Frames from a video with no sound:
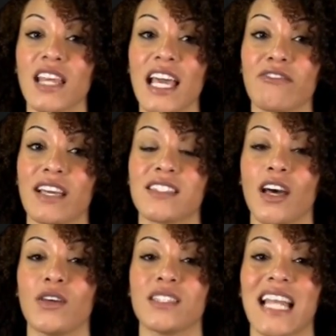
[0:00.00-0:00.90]
they agreed
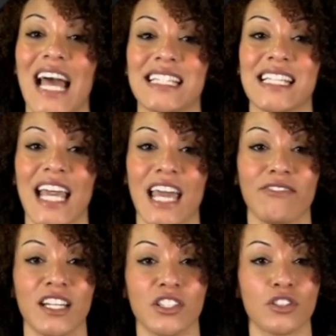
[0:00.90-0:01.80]
to host an
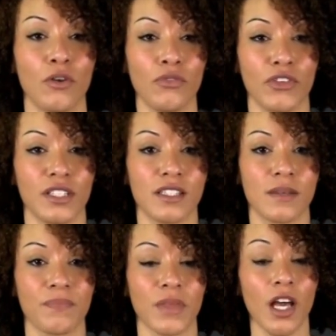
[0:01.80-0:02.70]
anti-gay religious
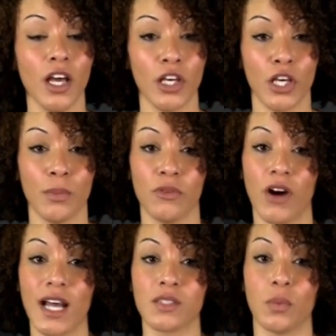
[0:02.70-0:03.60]
conference.
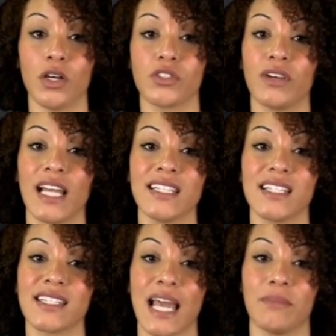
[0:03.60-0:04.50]
Human Rights Watch
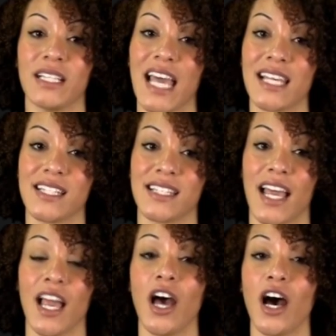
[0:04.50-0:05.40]
released a statement
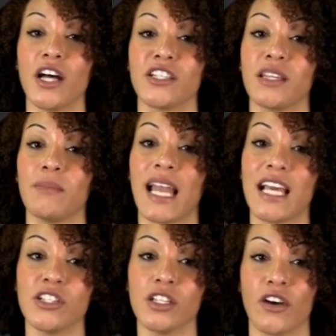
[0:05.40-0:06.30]
yesterday urging the
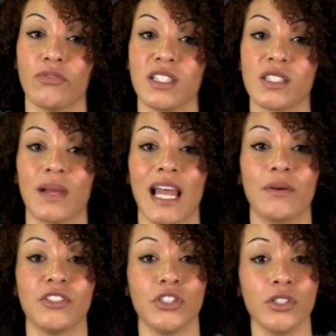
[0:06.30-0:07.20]
Malaysian government to
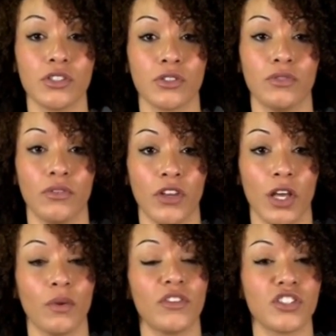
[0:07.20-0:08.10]
allow a judicial
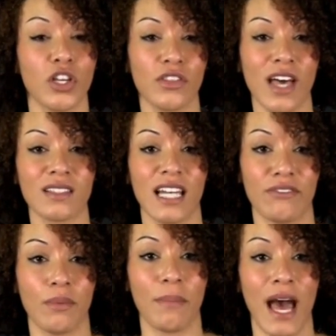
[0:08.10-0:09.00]
review of the
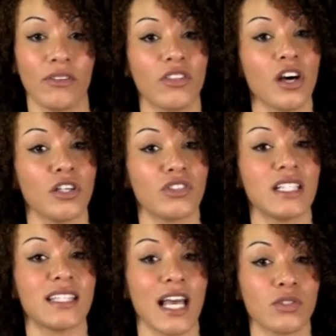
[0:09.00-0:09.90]
2011 ban of the
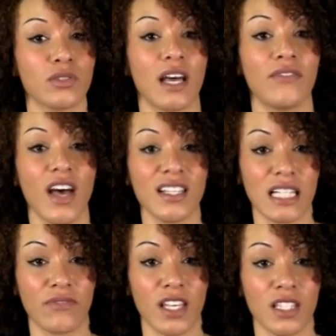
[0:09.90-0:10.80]
country's sexual
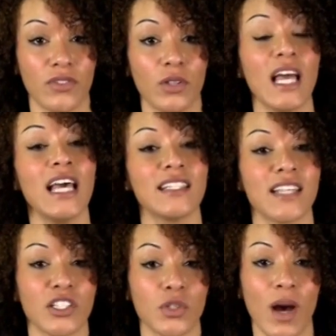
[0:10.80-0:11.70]
diversities festival,
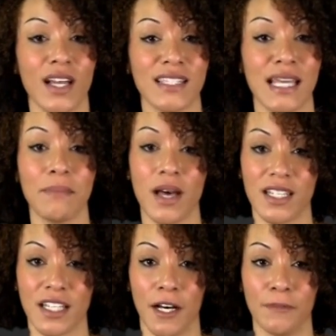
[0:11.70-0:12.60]
Seksualiti
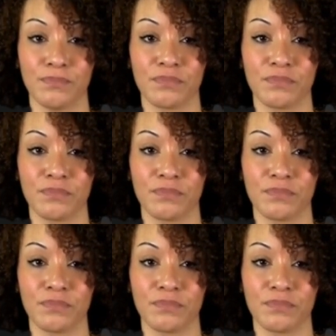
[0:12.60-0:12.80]
Merdeka.